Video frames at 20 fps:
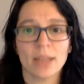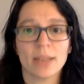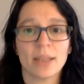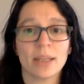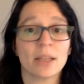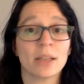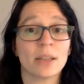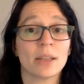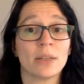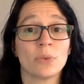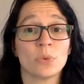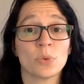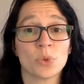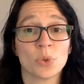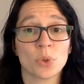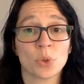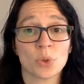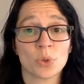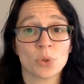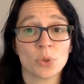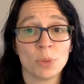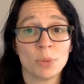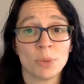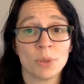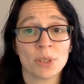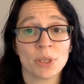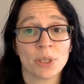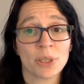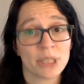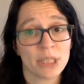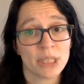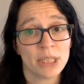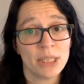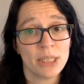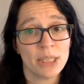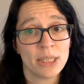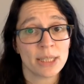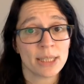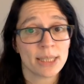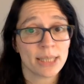They can then also contribute
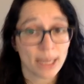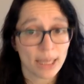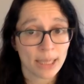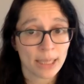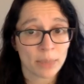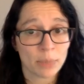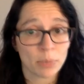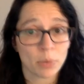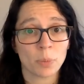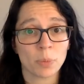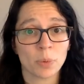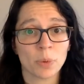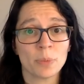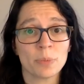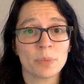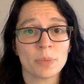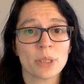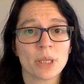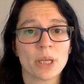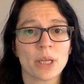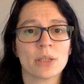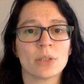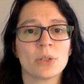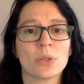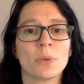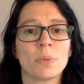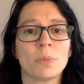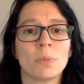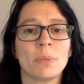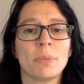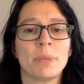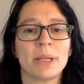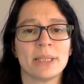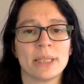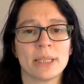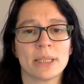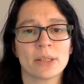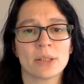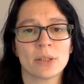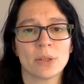ideas to tackling problems and to
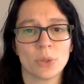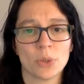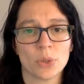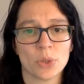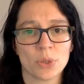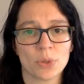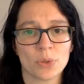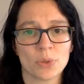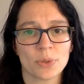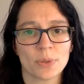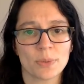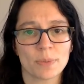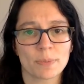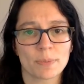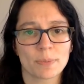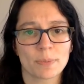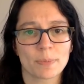implementing solutions.